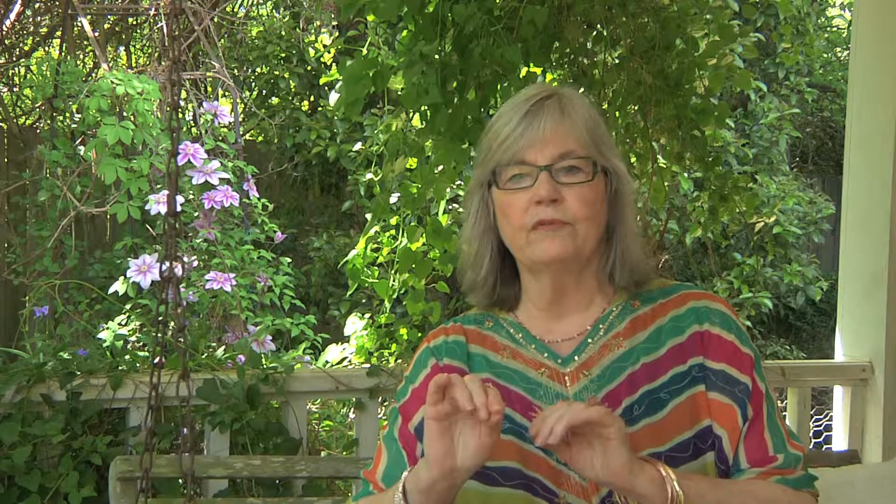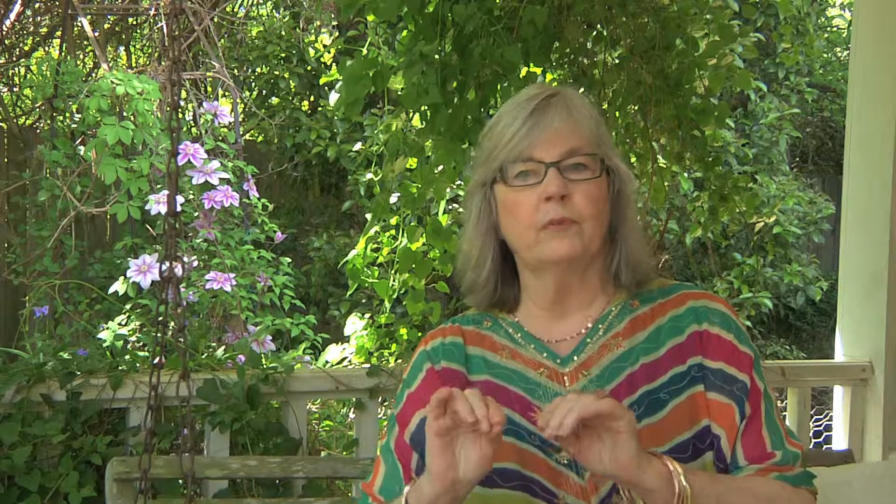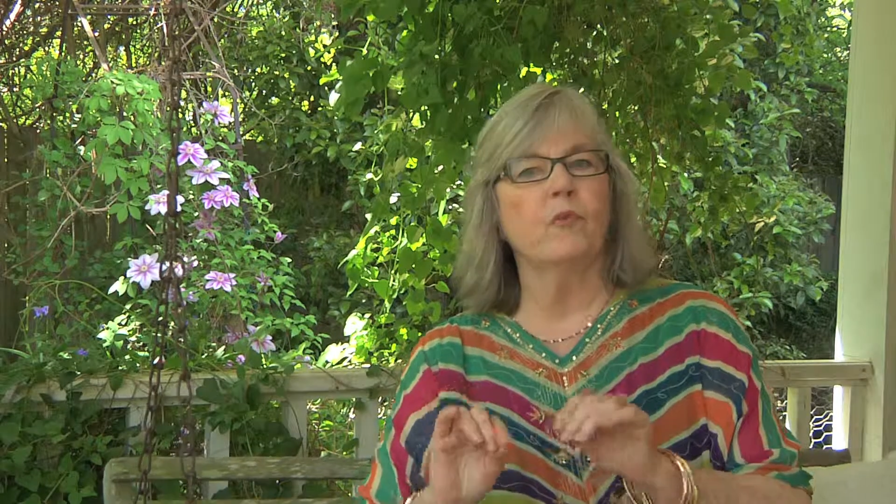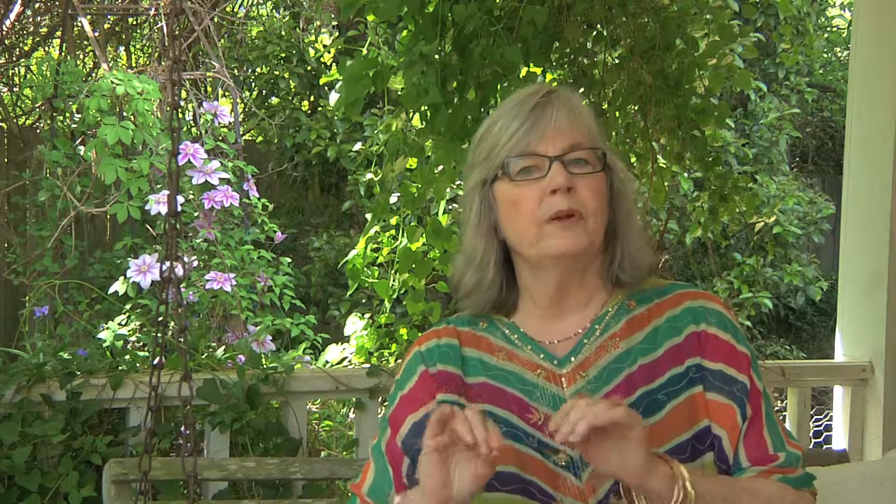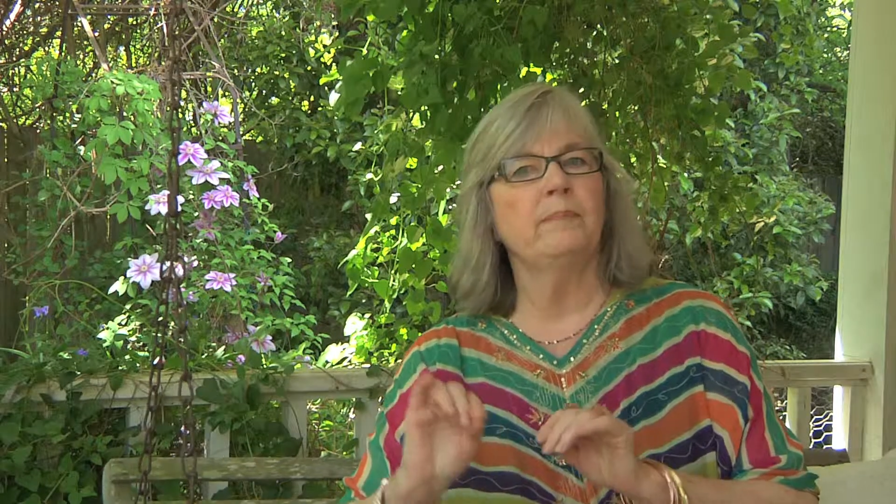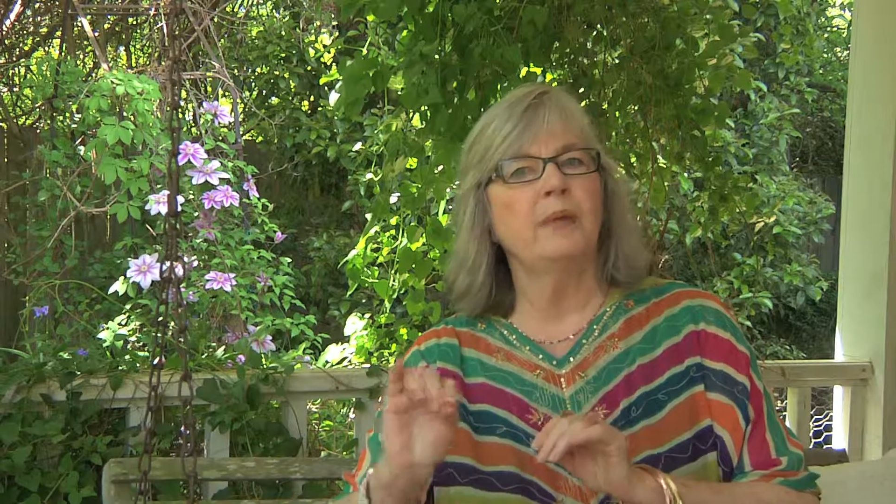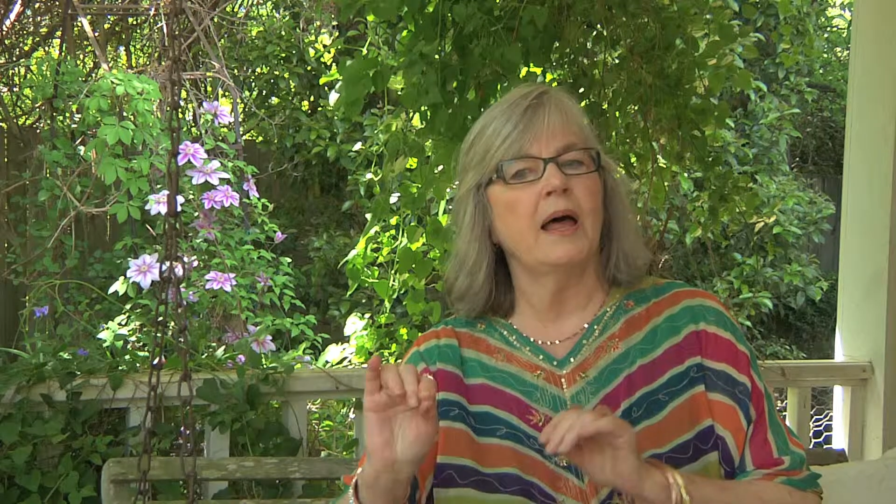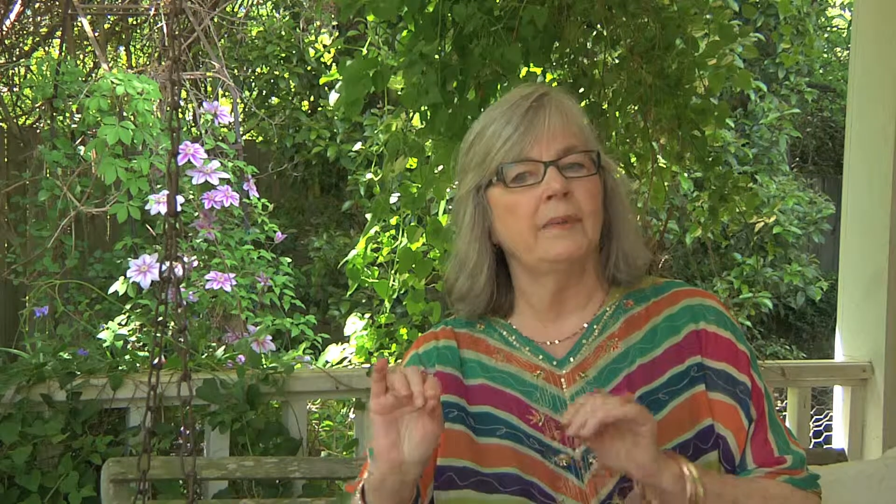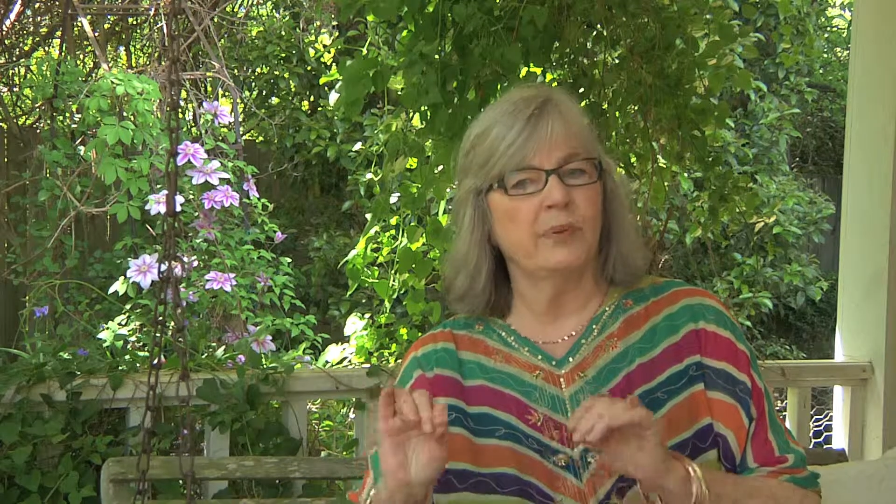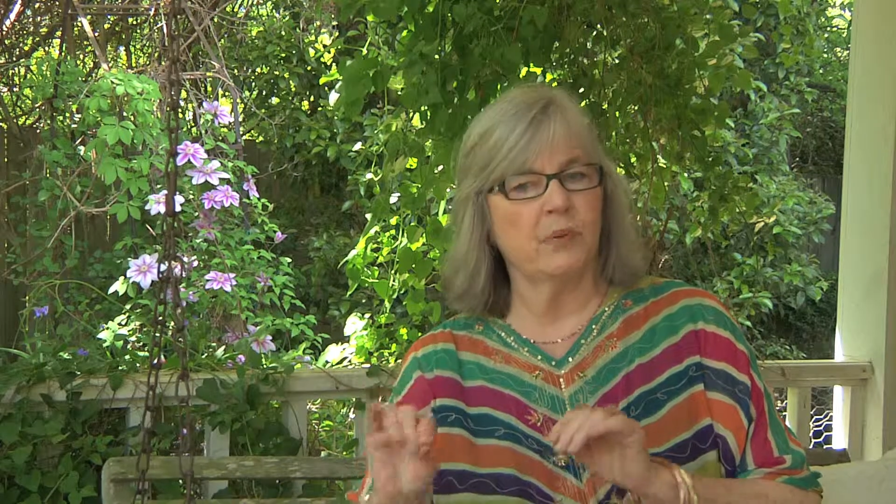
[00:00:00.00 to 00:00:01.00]
from one
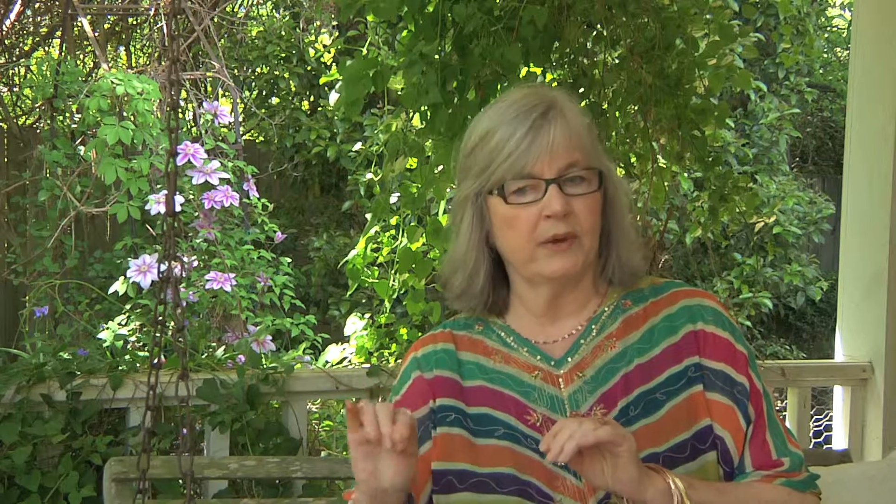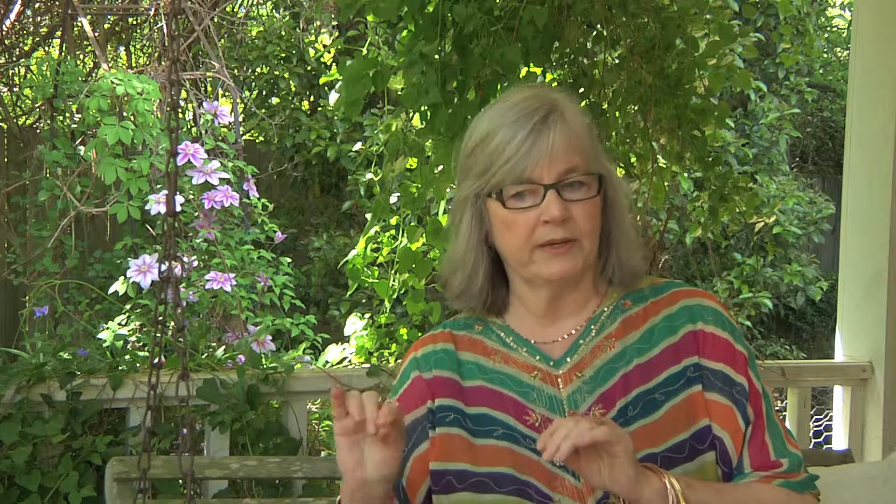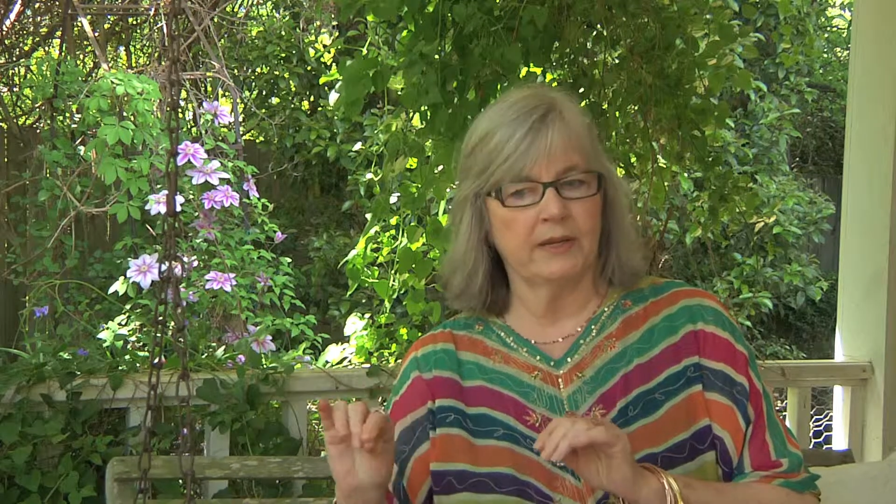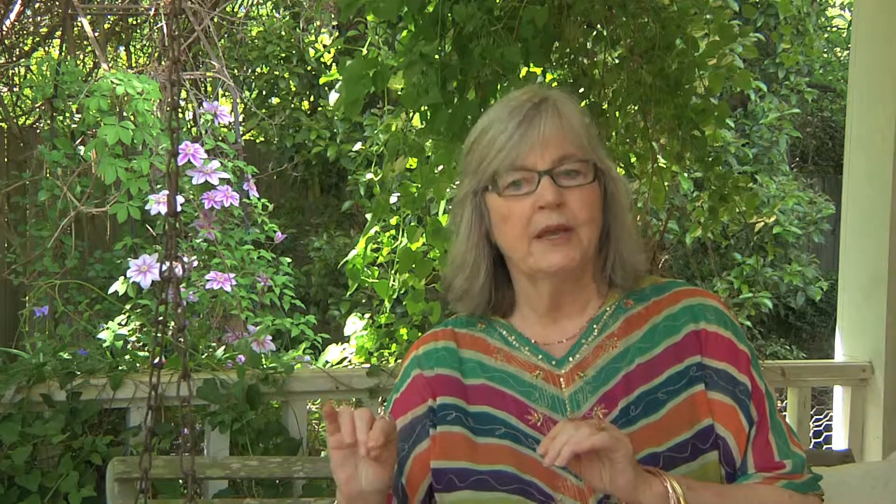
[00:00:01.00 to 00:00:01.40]
plot point